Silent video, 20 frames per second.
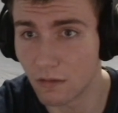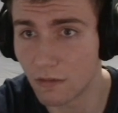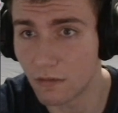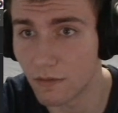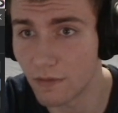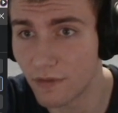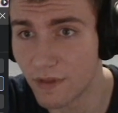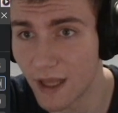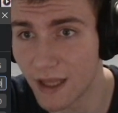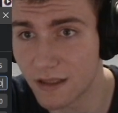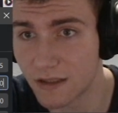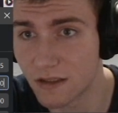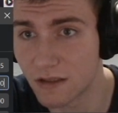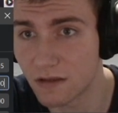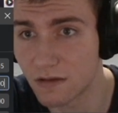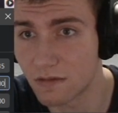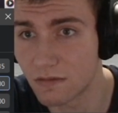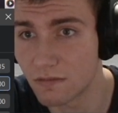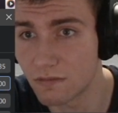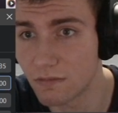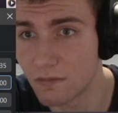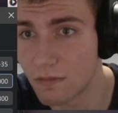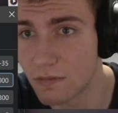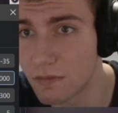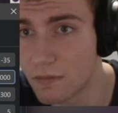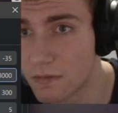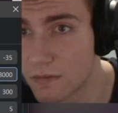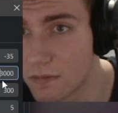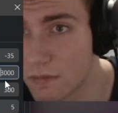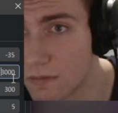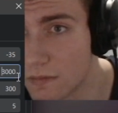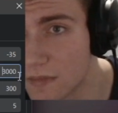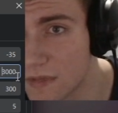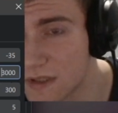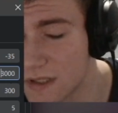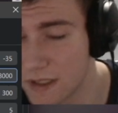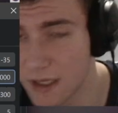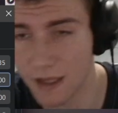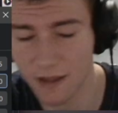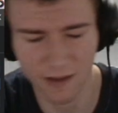that's...
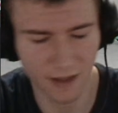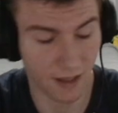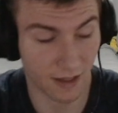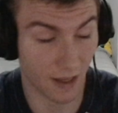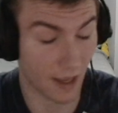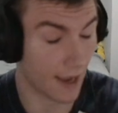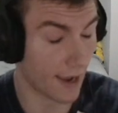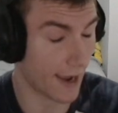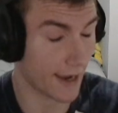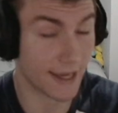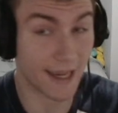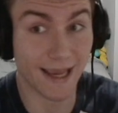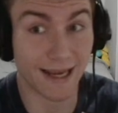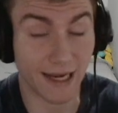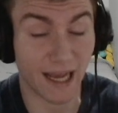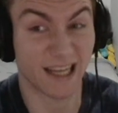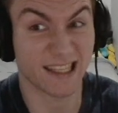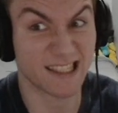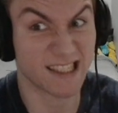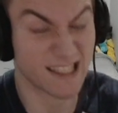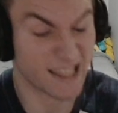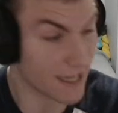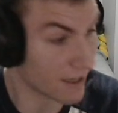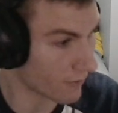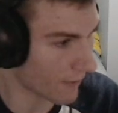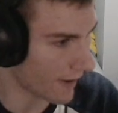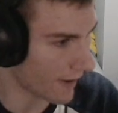Yeah, that I cannot see right